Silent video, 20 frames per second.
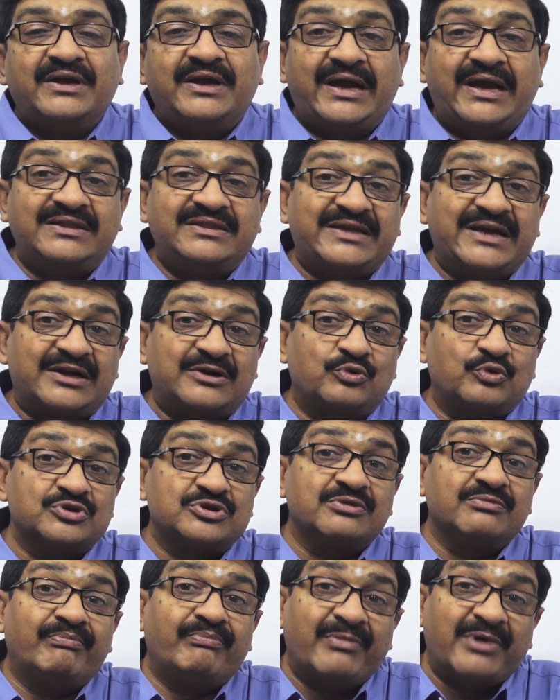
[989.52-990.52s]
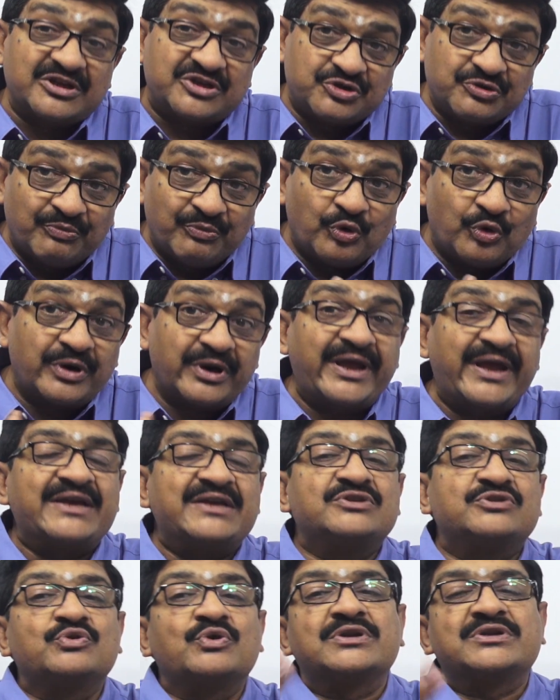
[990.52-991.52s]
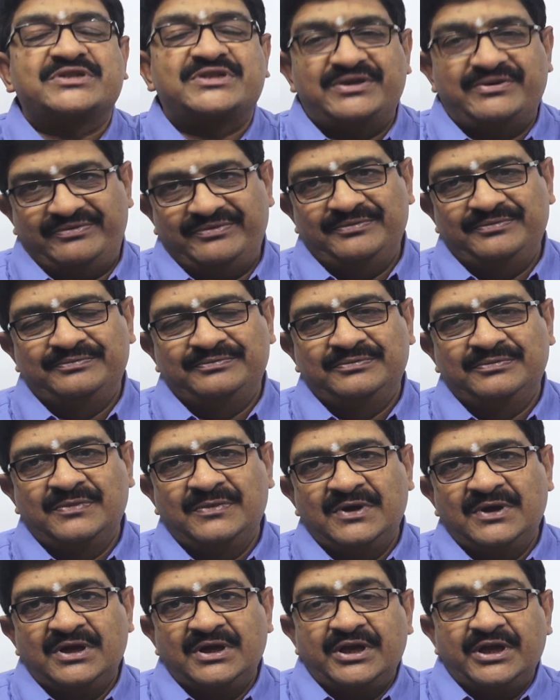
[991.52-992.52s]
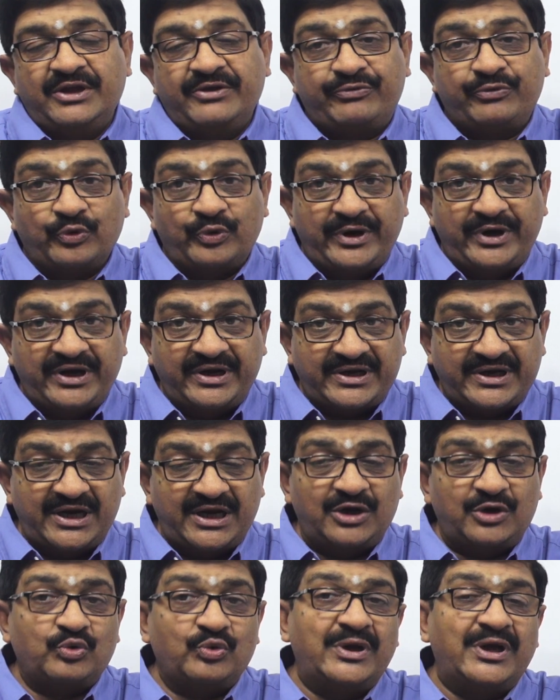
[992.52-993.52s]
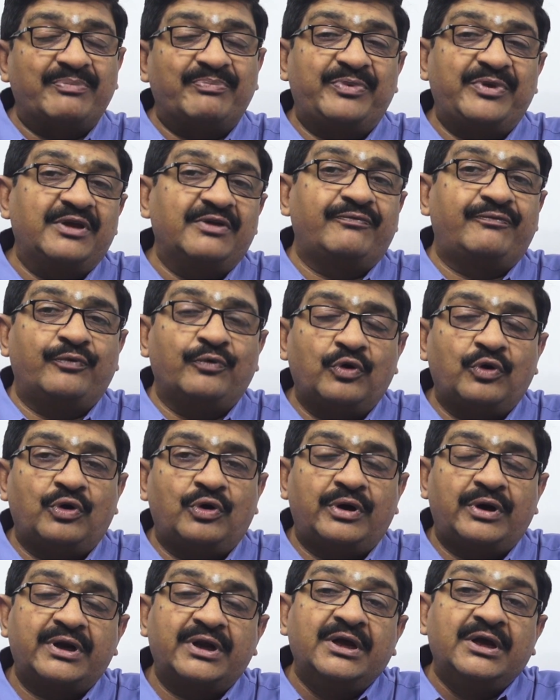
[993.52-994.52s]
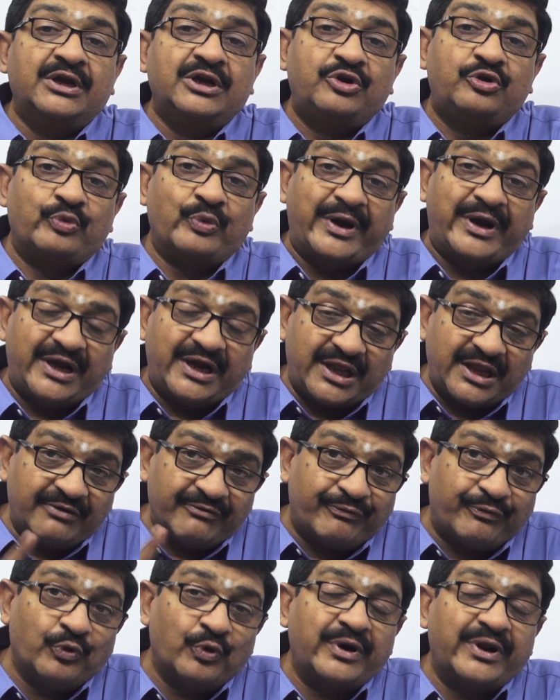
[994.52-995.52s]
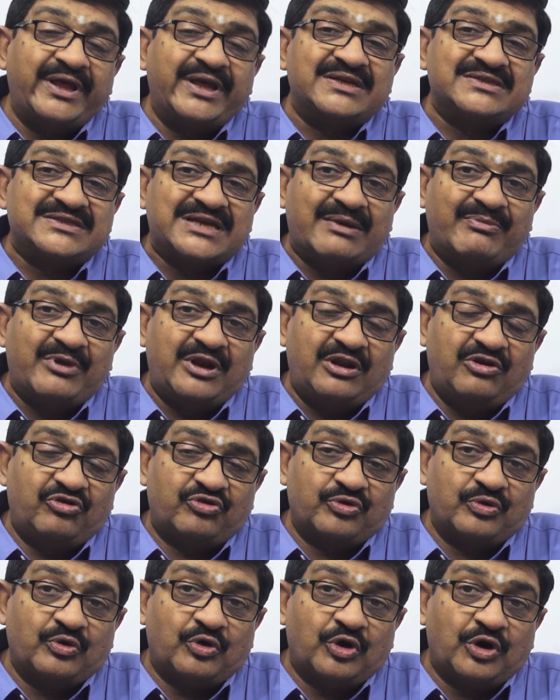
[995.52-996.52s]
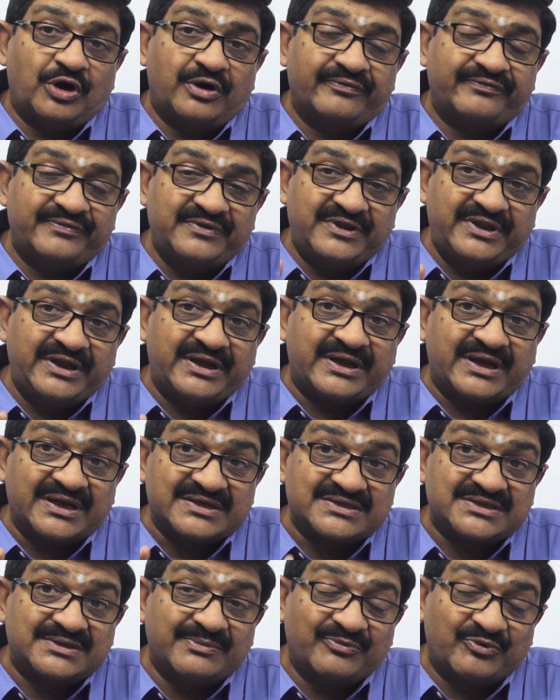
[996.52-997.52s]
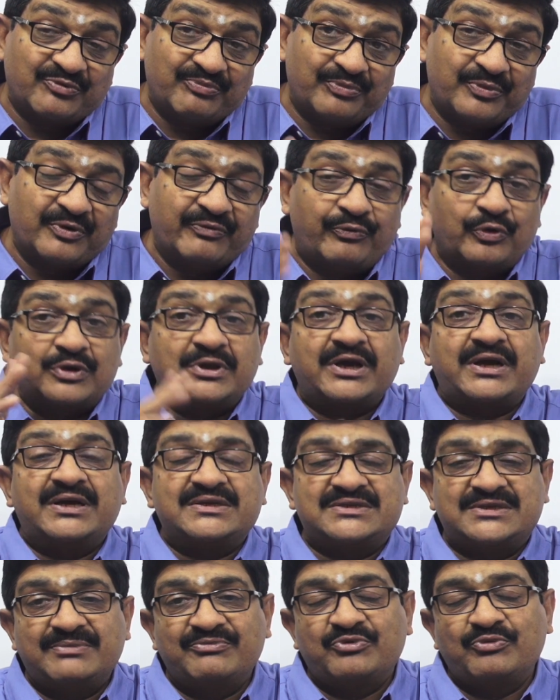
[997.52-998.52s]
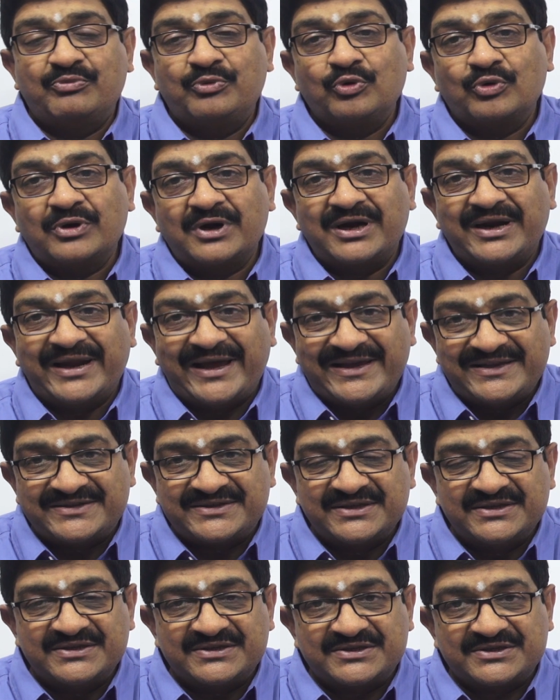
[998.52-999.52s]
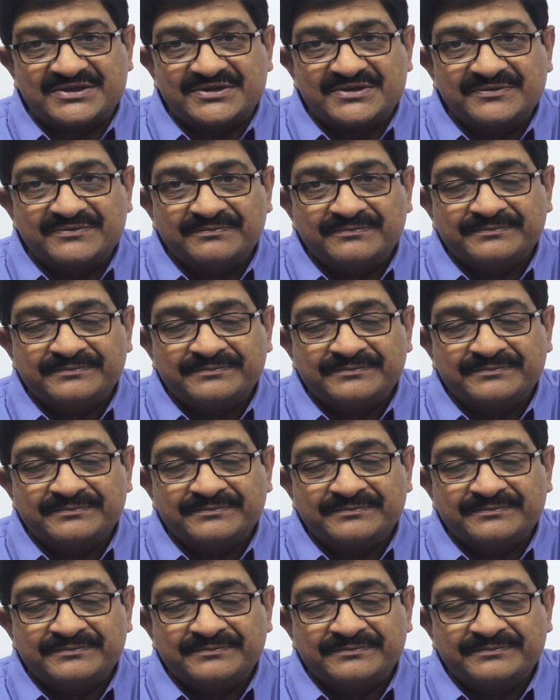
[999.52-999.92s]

And that course is much more exhaustive. If you intend to appear for 24 examination of the customs, for the customs broker license,